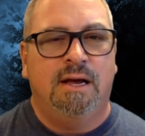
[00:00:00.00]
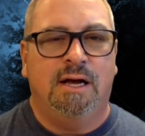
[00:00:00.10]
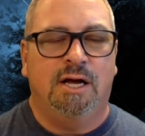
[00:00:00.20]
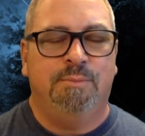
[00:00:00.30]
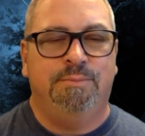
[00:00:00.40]

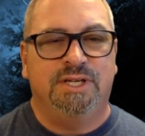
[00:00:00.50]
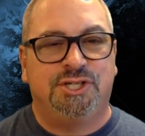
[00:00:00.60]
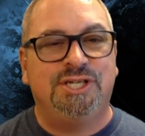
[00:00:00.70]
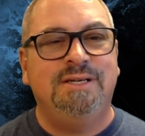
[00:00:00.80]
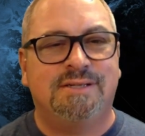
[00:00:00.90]
But
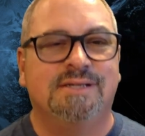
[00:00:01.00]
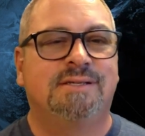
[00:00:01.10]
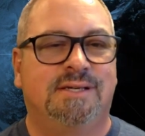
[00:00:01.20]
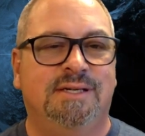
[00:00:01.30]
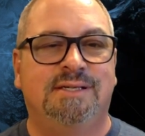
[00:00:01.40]

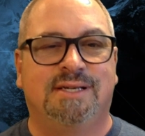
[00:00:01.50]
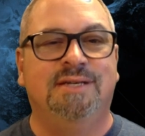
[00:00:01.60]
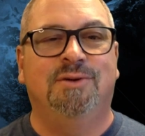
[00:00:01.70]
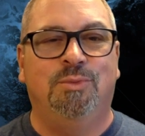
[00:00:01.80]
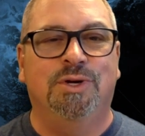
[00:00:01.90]
Jesus is
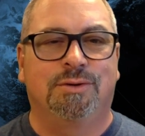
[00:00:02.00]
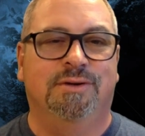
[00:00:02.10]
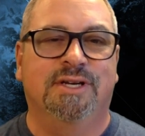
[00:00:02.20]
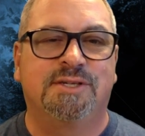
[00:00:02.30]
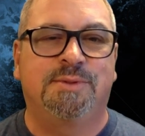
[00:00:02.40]
in the
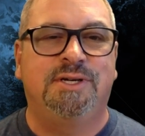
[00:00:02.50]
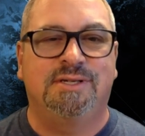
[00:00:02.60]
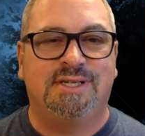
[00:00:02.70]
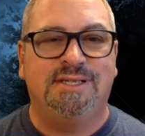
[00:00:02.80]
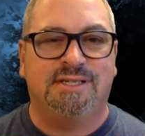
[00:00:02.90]
wilderness
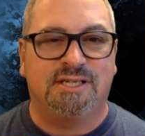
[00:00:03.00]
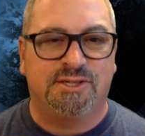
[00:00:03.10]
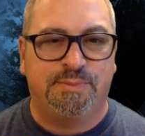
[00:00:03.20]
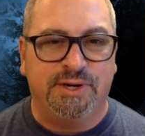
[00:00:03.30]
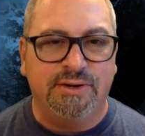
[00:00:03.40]
because he's
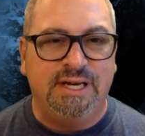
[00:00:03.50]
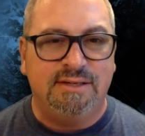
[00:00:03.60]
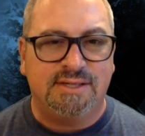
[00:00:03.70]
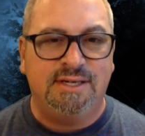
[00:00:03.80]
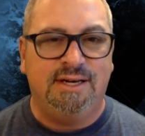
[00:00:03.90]

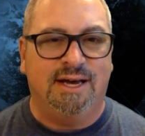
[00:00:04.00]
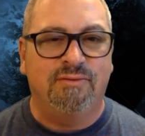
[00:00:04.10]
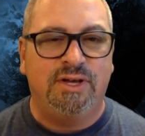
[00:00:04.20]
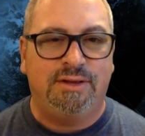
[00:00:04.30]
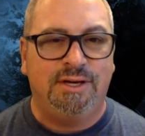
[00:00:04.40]
experiencing
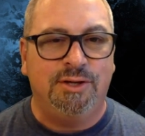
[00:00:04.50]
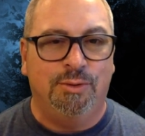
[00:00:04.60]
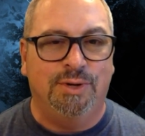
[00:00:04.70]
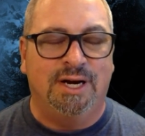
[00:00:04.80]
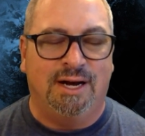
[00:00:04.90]
everything
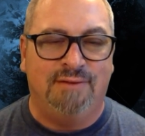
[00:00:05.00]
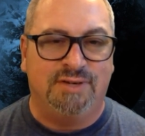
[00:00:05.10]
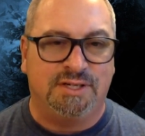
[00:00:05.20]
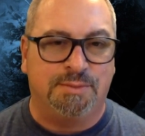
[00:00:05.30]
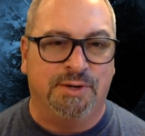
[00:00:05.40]
you and I
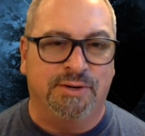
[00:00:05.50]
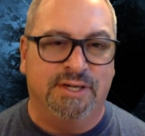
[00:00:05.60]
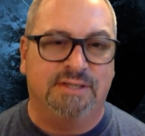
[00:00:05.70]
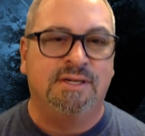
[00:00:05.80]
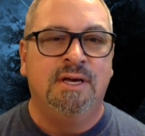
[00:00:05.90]
have
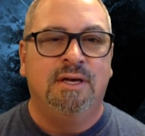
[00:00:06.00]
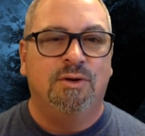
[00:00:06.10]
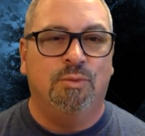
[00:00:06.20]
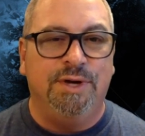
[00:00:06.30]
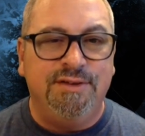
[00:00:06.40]
experienced.
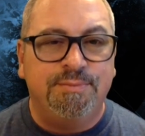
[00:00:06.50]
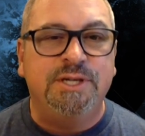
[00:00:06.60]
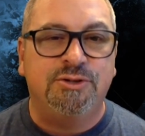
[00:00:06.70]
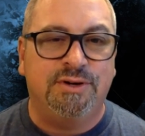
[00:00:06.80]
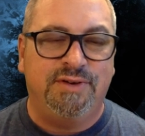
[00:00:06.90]
We've
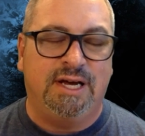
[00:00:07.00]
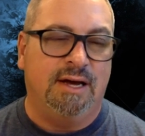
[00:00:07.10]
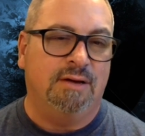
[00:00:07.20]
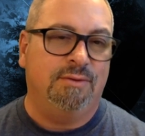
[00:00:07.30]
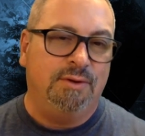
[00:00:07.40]
been driven
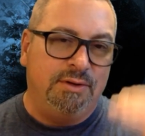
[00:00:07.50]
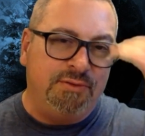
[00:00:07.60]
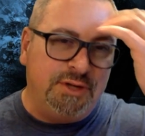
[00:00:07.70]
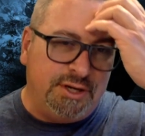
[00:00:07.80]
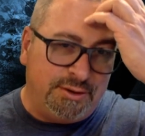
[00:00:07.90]
out.
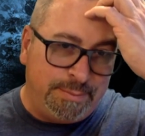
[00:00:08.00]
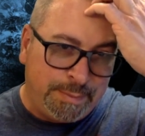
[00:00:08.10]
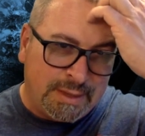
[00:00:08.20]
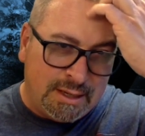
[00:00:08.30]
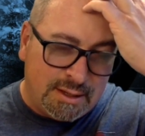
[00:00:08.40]
You know,
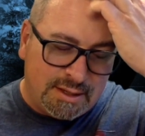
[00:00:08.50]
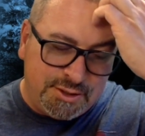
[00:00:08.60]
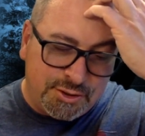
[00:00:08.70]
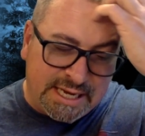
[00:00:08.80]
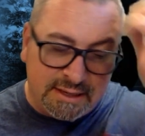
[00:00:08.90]

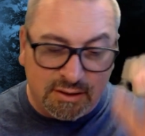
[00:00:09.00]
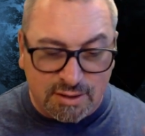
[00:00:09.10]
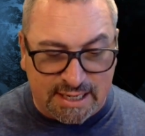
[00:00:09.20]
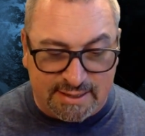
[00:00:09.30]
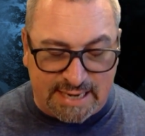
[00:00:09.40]
you can't
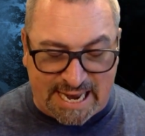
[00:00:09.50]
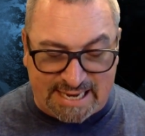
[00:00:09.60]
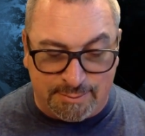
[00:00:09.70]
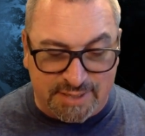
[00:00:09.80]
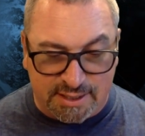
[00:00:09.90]
look at
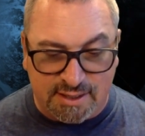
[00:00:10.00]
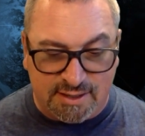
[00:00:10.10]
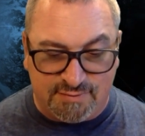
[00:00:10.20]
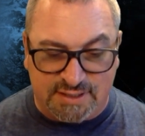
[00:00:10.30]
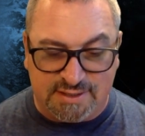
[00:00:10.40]
Adam and
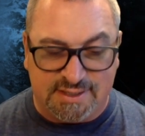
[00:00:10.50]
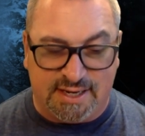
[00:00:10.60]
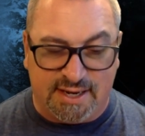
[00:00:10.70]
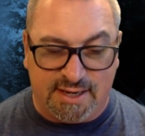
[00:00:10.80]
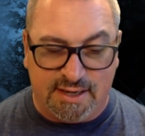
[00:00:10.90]
Eve and
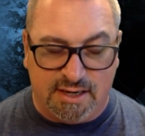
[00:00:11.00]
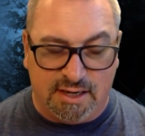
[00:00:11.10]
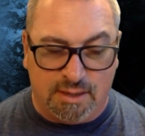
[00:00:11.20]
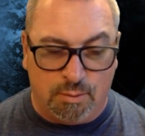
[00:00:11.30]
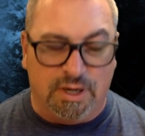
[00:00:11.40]
say,
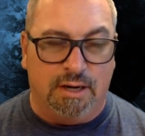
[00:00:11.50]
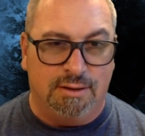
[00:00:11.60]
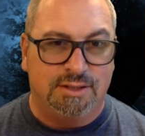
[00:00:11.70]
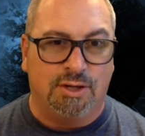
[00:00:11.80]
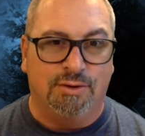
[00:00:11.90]

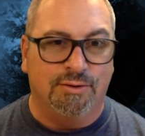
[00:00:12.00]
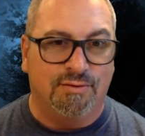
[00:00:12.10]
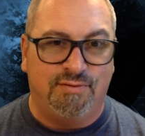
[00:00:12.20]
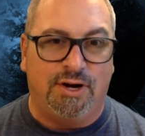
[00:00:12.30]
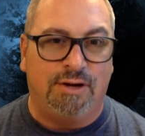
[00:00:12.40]
well, it's all
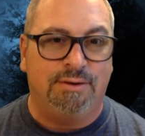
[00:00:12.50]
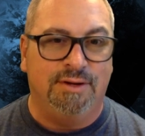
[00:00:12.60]
their fault.